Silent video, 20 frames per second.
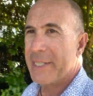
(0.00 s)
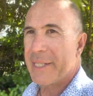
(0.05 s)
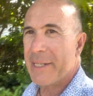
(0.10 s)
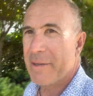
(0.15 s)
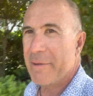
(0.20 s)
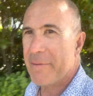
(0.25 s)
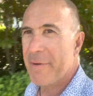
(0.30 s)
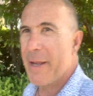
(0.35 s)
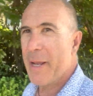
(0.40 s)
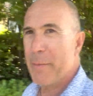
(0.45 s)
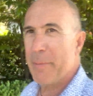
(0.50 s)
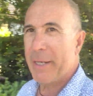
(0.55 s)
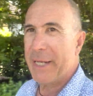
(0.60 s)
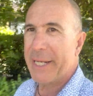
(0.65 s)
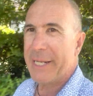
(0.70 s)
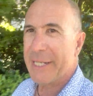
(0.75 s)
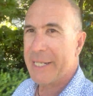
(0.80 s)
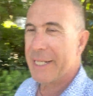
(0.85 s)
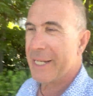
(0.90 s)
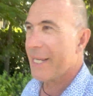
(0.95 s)
and
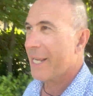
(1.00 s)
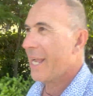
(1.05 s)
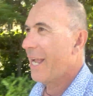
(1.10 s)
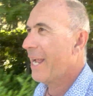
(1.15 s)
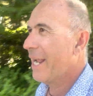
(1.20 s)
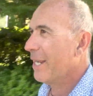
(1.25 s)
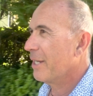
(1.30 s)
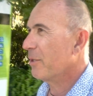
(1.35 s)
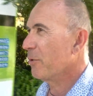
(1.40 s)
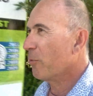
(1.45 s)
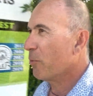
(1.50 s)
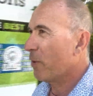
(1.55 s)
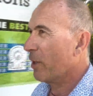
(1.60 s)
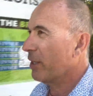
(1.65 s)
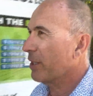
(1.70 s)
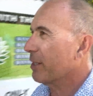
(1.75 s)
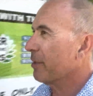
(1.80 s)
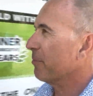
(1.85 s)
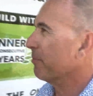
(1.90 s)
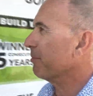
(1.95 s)
family, and
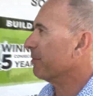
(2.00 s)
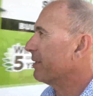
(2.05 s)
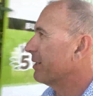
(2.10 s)
welcome